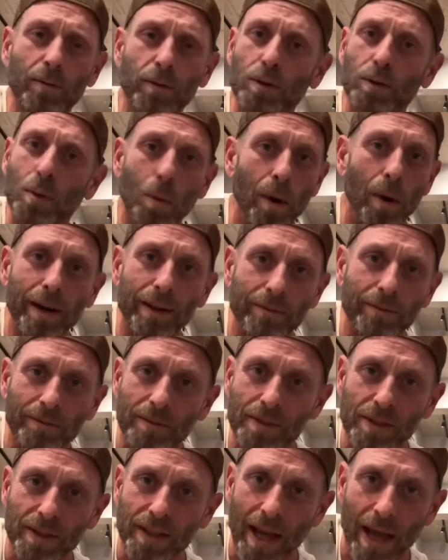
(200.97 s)
20
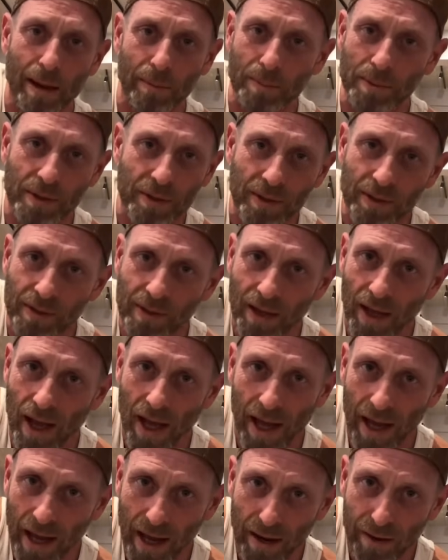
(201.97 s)
steps
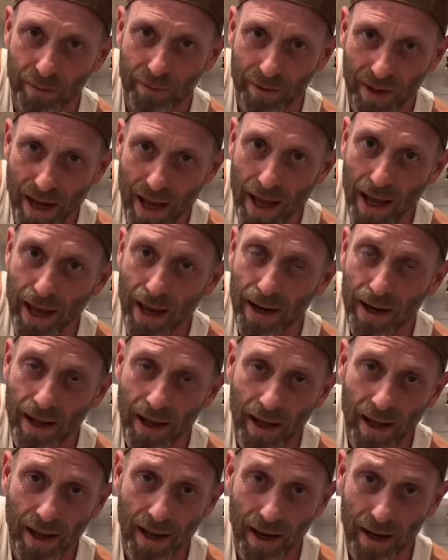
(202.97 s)
ahead of Ned
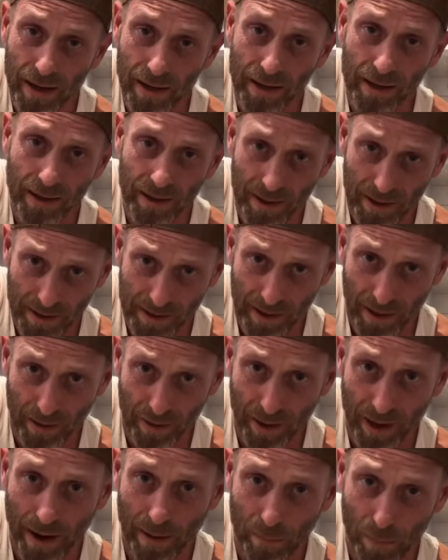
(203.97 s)
and this
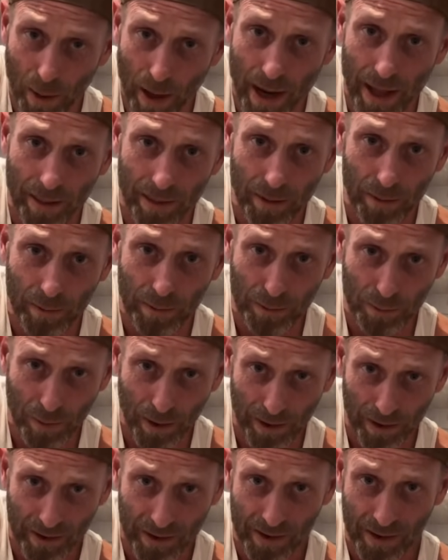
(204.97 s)
other guy, Brett, that was
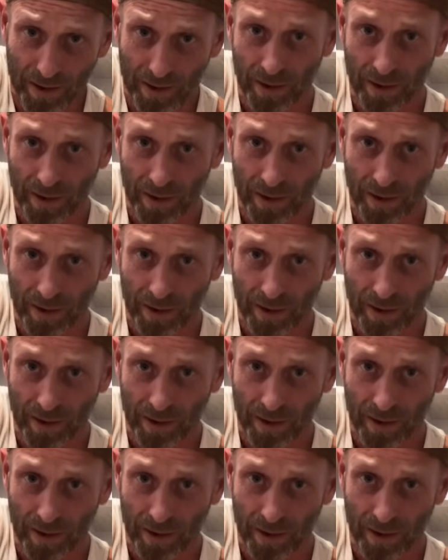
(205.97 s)
with us.